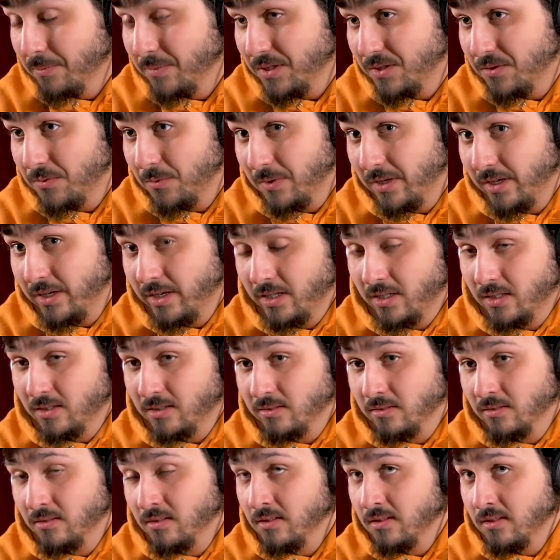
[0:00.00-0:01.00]

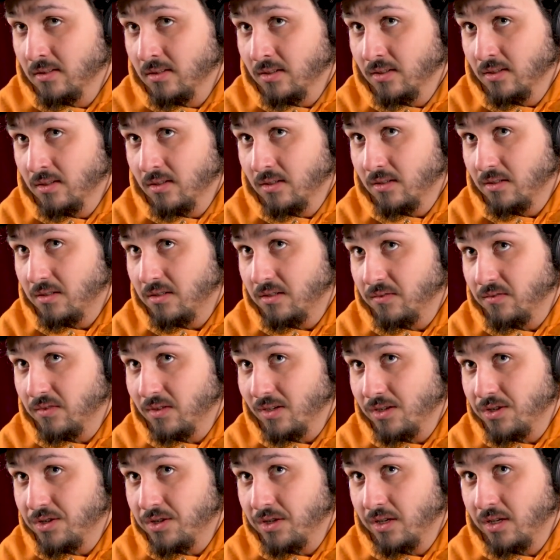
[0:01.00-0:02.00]
Between
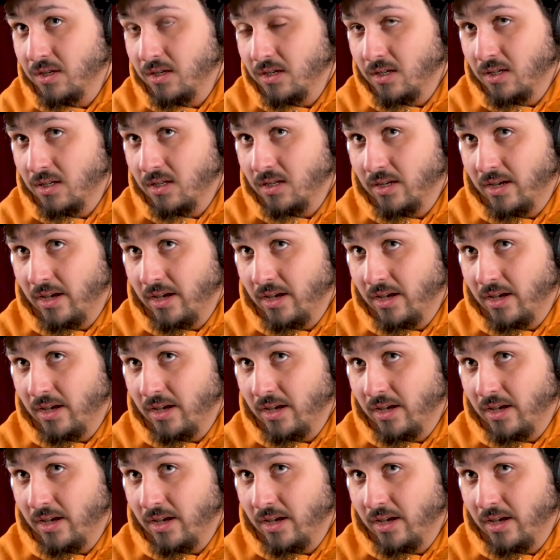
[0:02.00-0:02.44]
Division